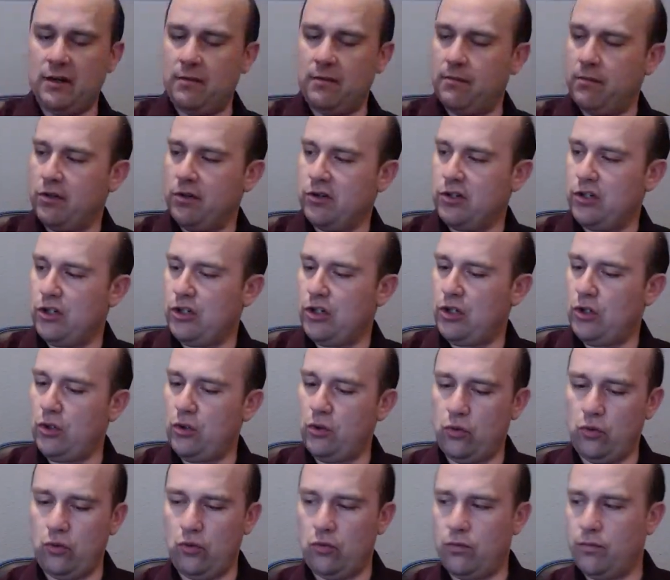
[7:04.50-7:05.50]
number
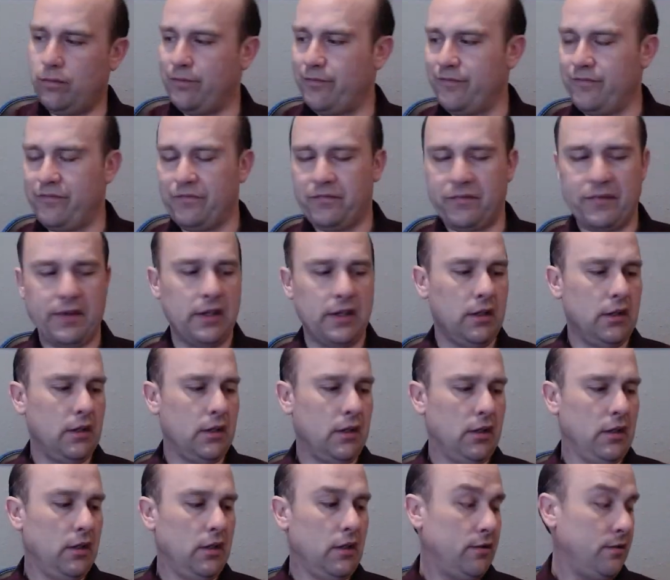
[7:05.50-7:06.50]
two.
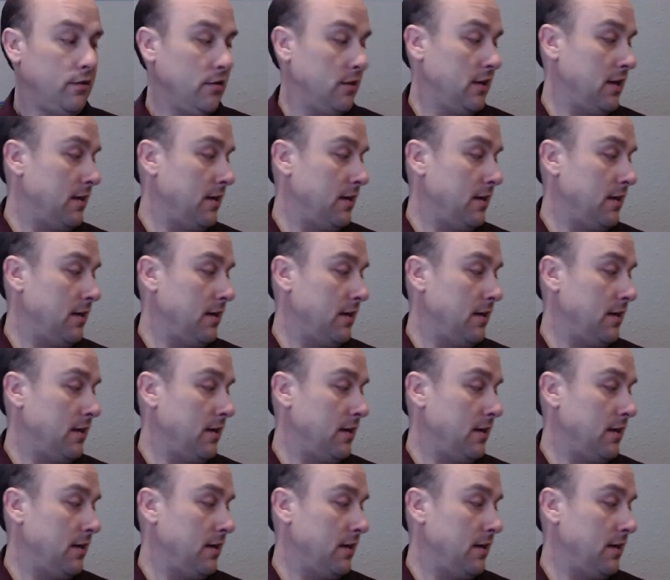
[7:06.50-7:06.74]
So